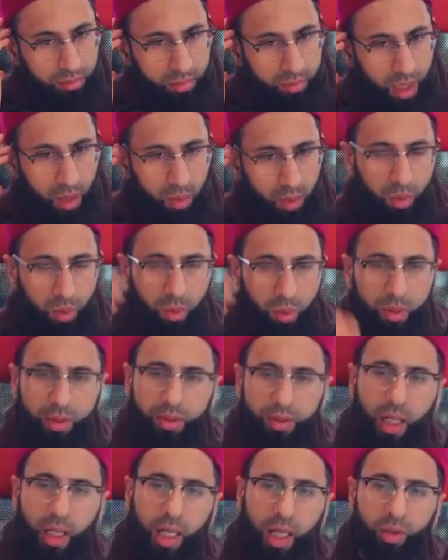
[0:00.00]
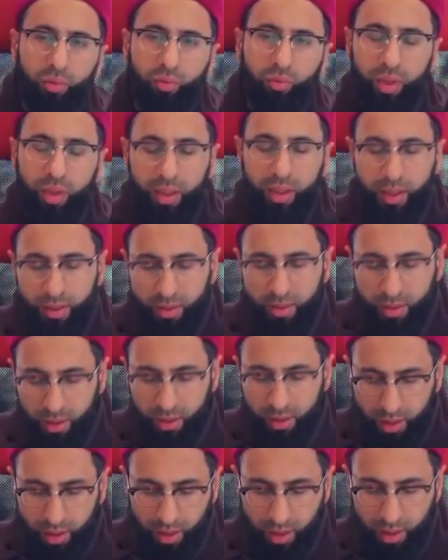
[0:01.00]
download it and read it
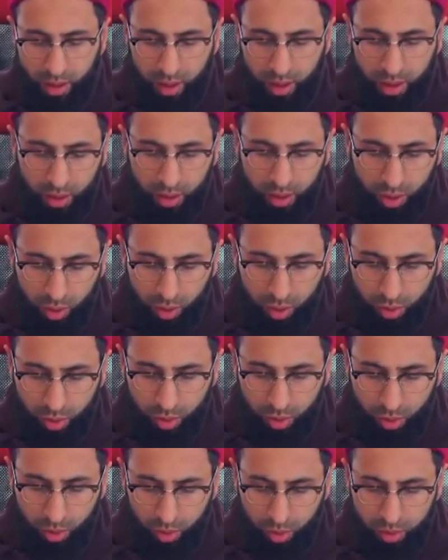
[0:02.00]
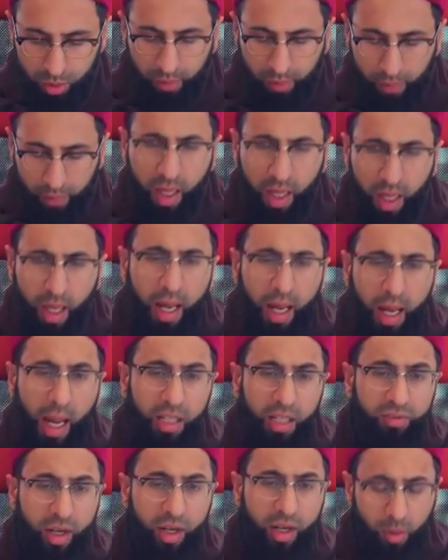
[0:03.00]
in your own time.
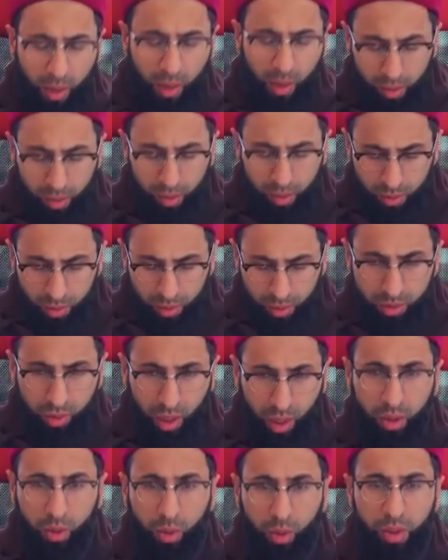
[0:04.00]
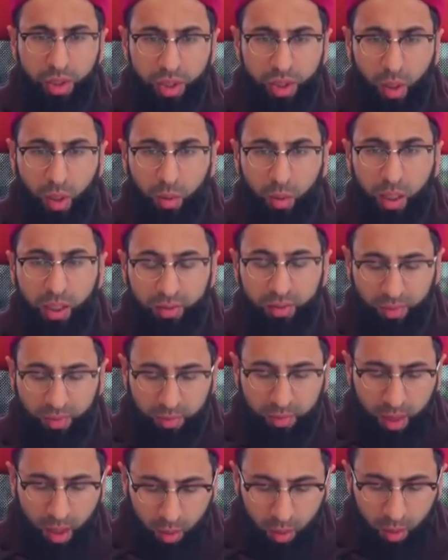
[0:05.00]
It's very well known, so I'll call it Jawahir
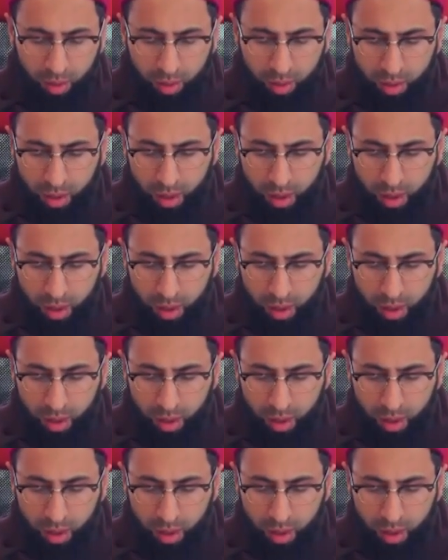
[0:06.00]
from now on.